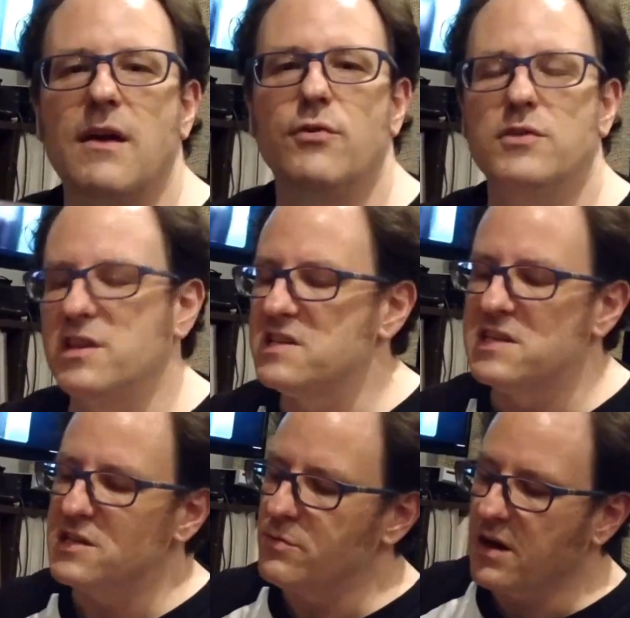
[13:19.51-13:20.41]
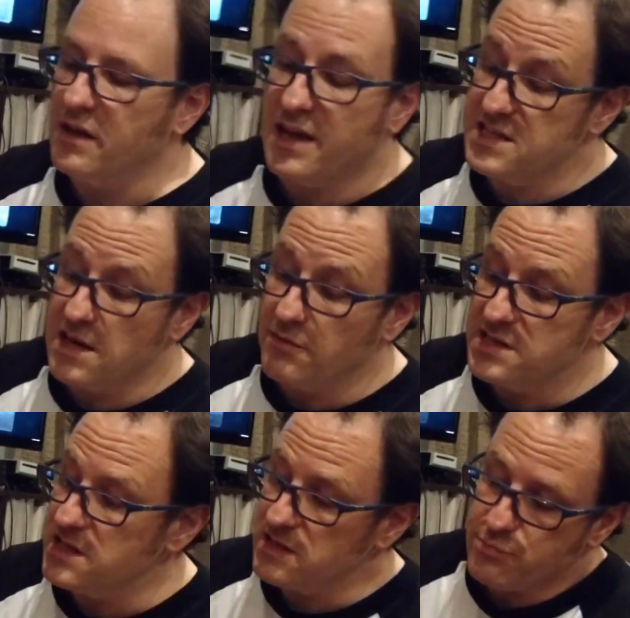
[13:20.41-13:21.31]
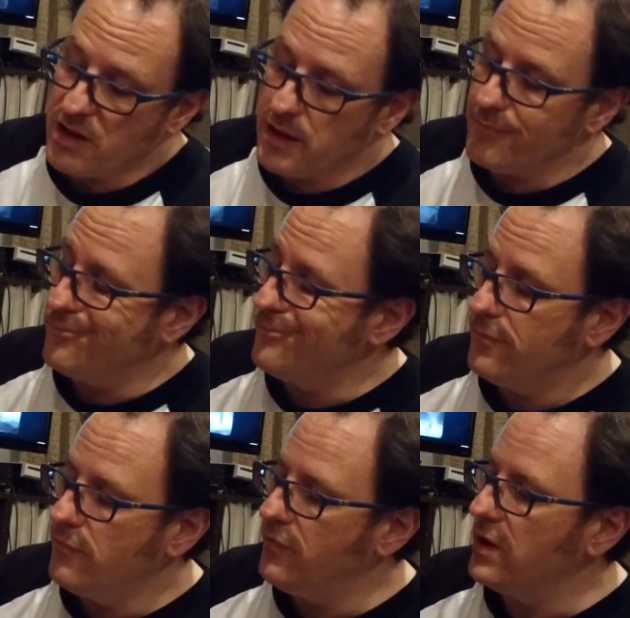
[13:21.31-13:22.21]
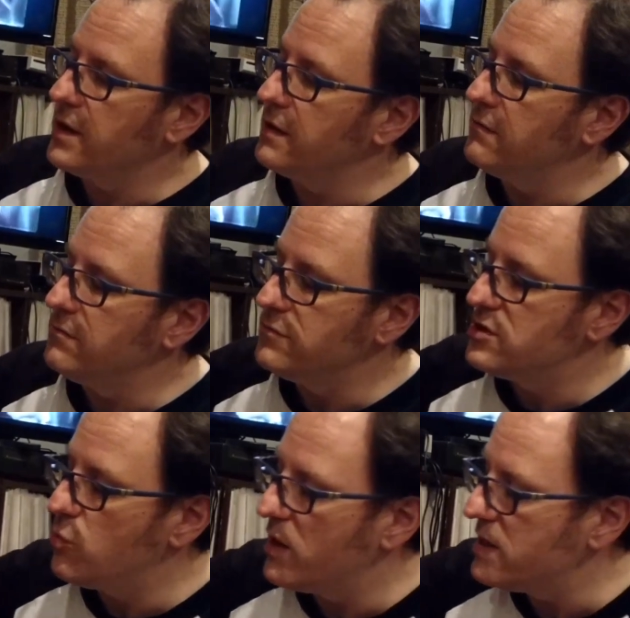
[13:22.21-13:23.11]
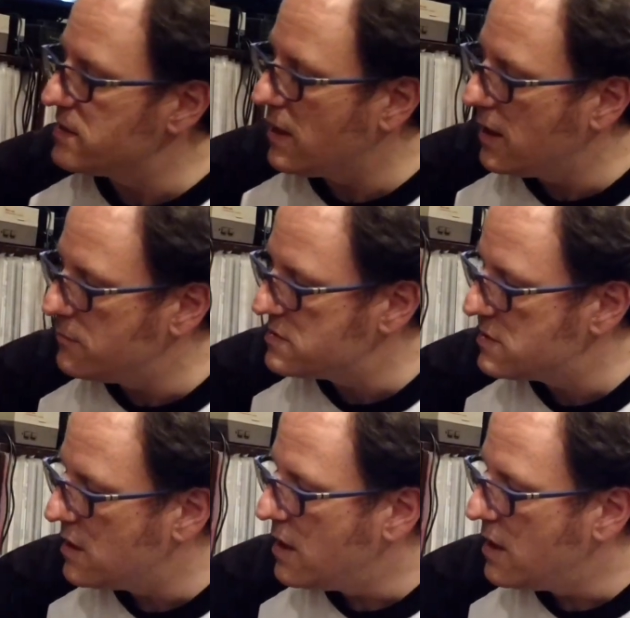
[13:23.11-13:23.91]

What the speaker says: Listened to this record, like I said, I've listened to this probably fucking 20 times,